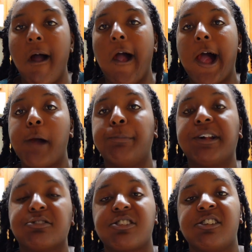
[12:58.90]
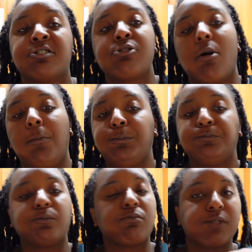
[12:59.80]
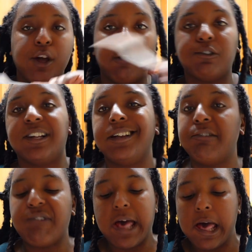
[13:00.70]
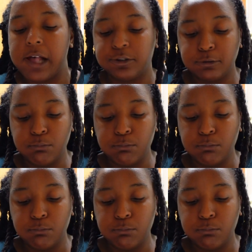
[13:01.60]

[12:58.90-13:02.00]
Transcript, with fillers: I'll pick this over any fast.